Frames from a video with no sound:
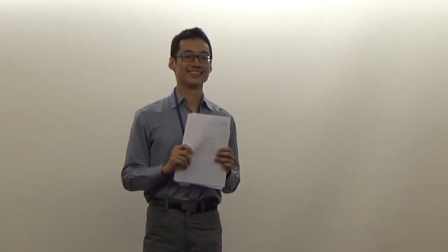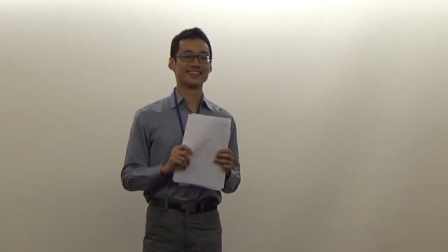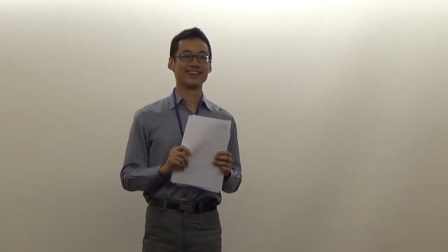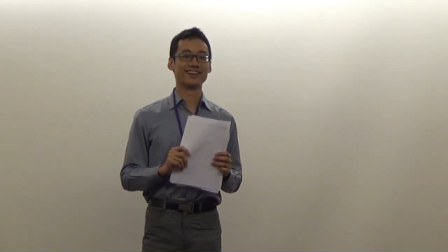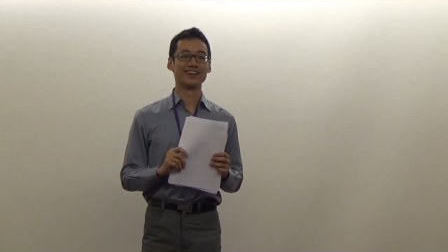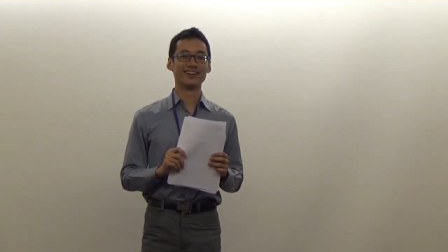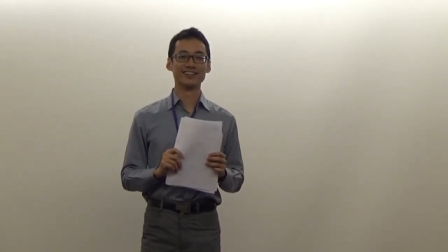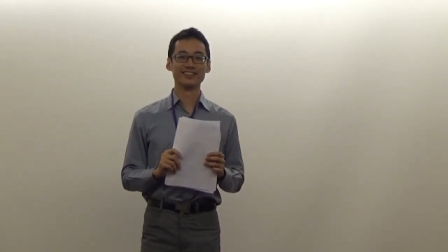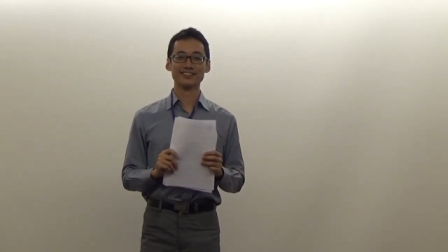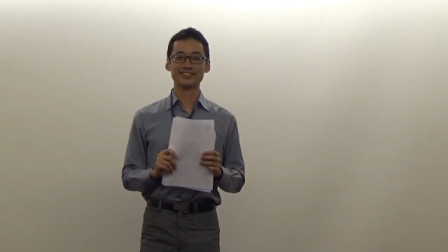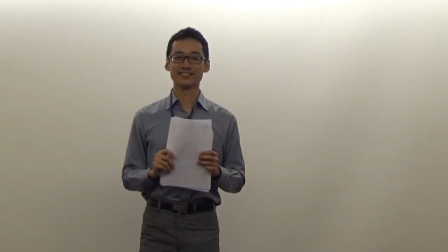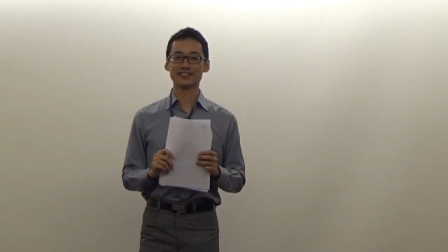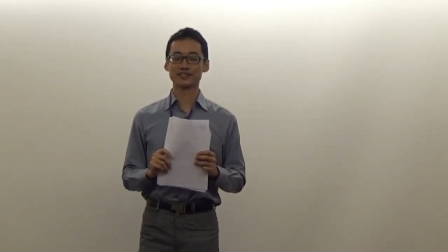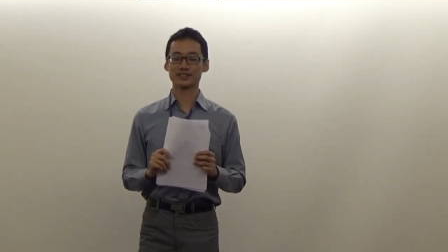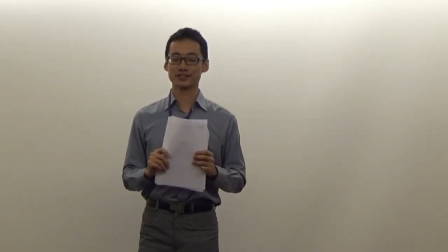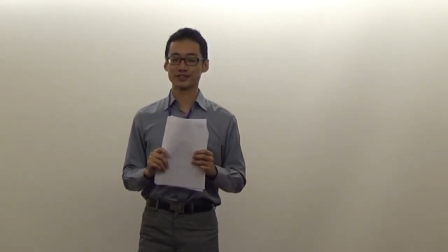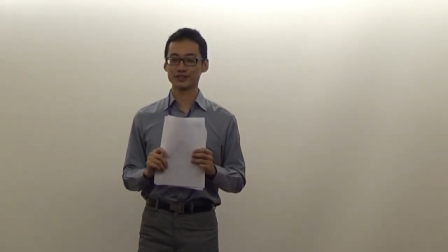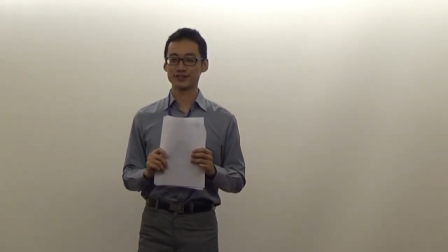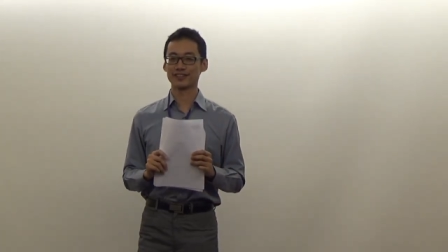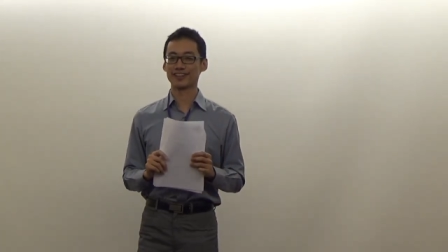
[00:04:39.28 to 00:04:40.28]
so
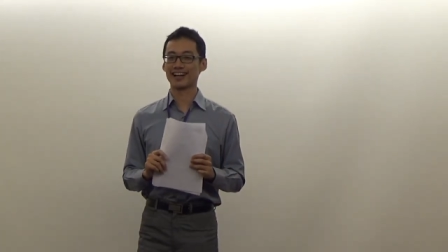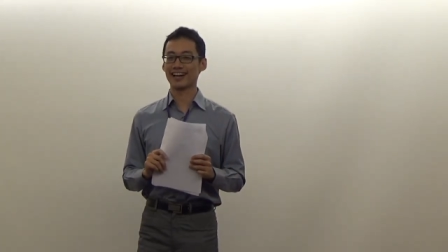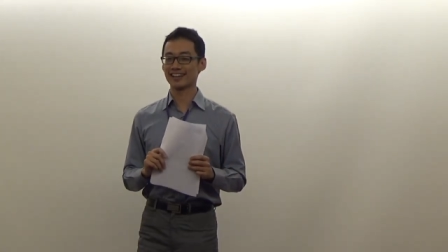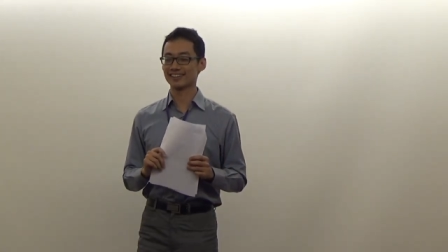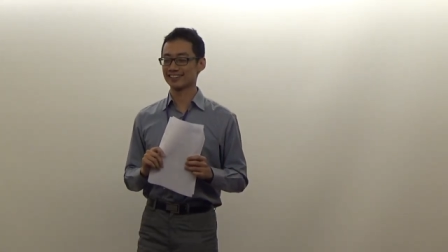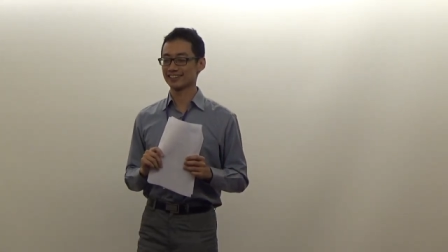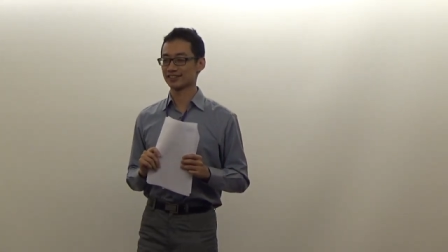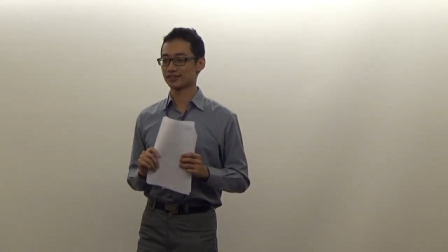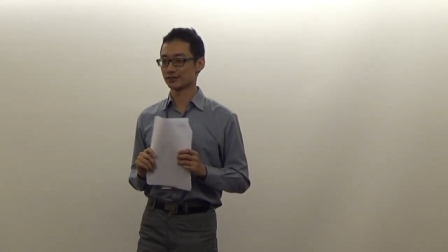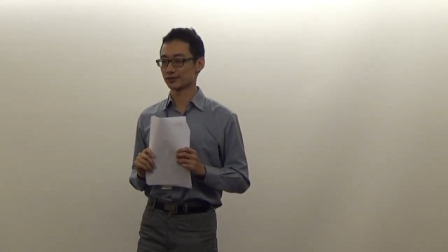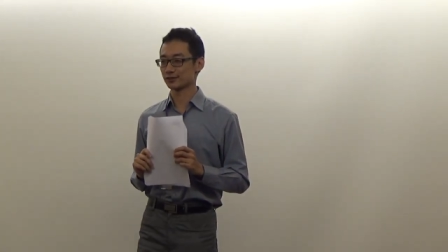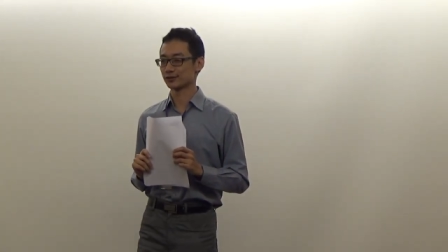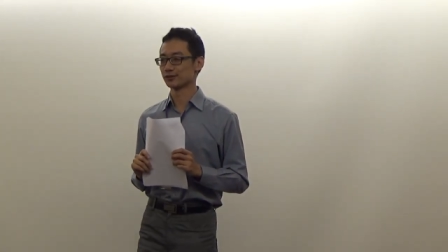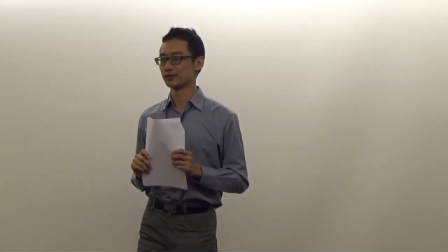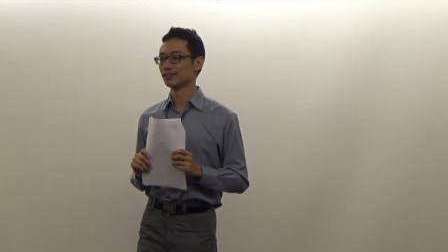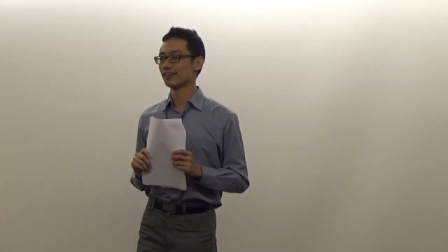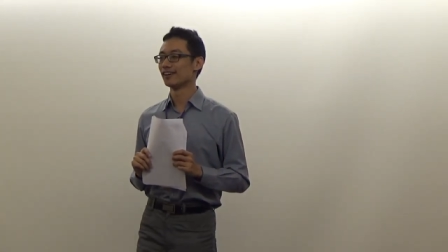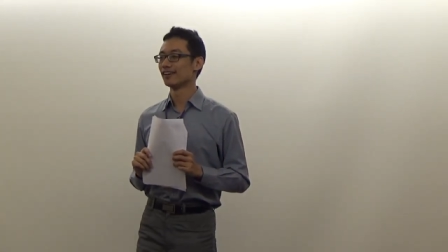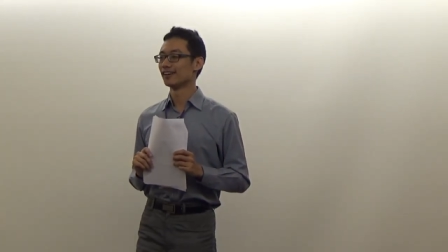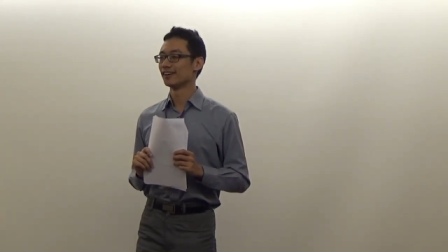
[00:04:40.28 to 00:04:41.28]
sure, I need
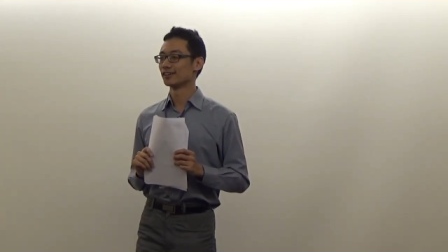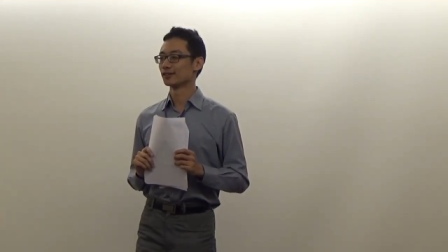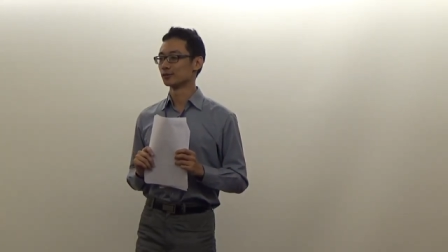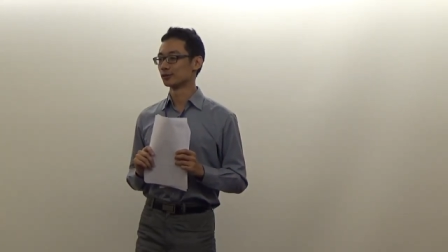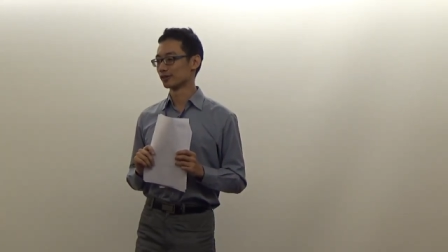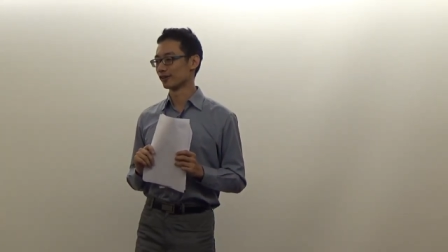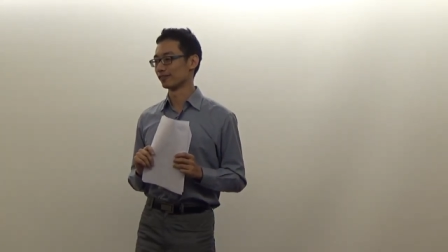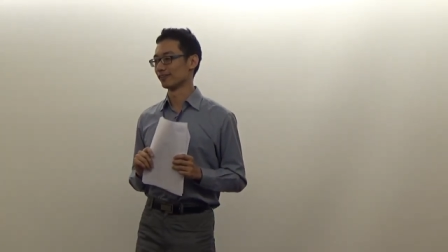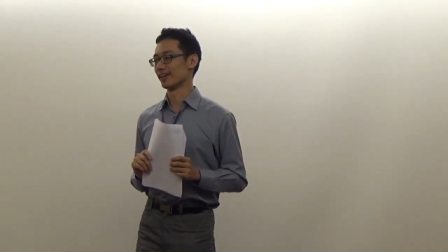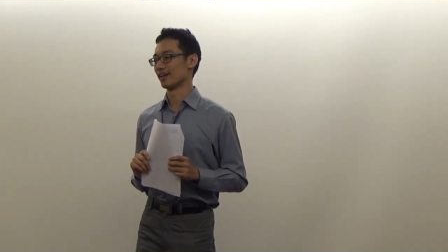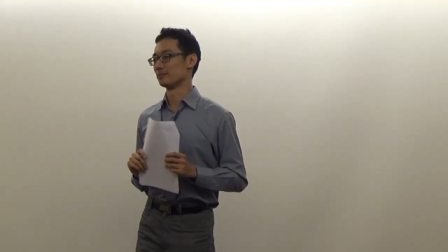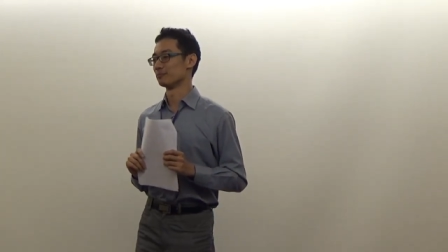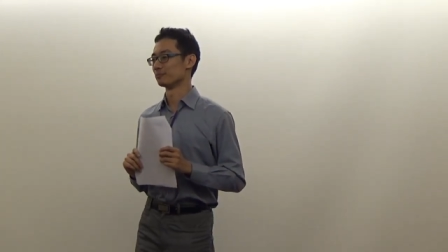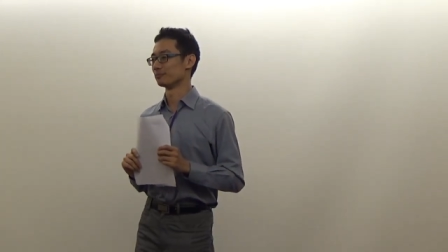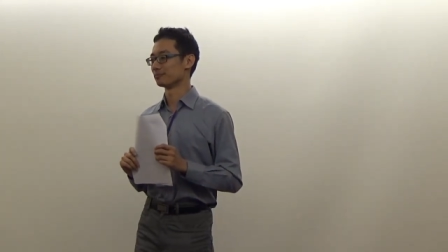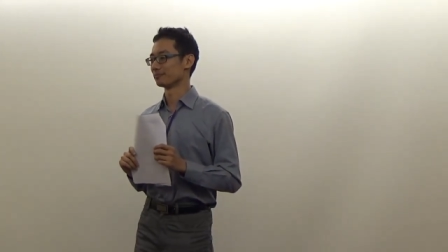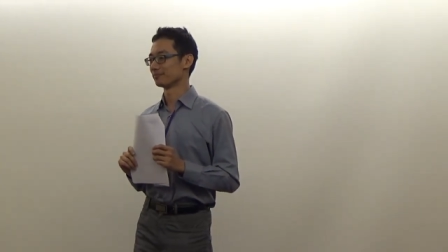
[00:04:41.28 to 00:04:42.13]
to Google them.